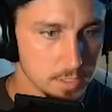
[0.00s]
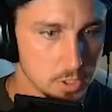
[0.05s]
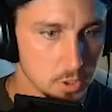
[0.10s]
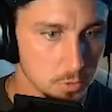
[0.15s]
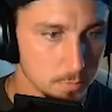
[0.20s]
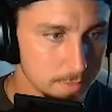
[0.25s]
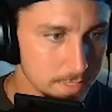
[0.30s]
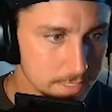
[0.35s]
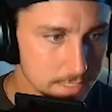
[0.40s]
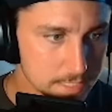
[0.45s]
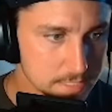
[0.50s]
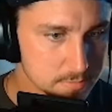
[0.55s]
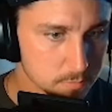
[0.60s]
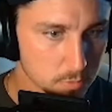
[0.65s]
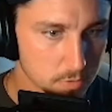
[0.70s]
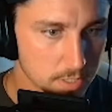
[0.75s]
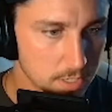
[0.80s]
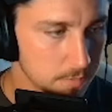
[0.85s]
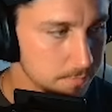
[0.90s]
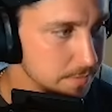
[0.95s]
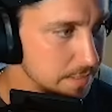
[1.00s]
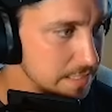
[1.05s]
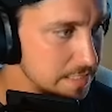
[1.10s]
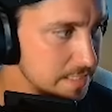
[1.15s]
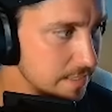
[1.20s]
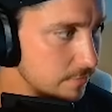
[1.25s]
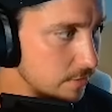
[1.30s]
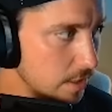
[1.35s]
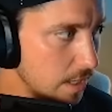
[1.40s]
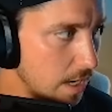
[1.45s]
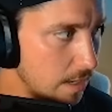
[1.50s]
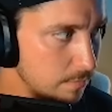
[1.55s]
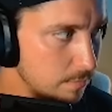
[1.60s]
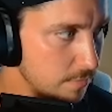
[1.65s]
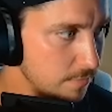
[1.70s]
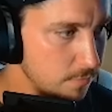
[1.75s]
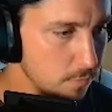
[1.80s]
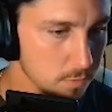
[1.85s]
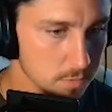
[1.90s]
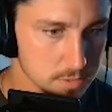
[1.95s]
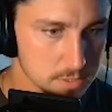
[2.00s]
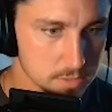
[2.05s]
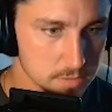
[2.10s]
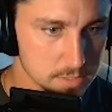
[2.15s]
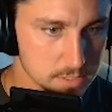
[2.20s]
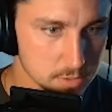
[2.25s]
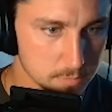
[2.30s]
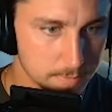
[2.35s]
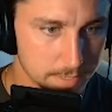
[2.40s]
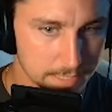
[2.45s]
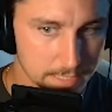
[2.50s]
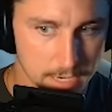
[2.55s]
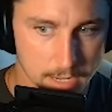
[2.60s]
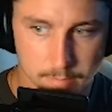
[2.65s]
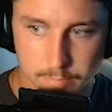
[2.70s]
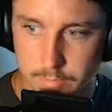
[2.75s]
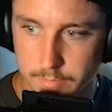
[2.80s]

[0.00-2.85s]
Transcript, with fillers: Q B needs more help than he's ever gotten before, so let's go make it happen.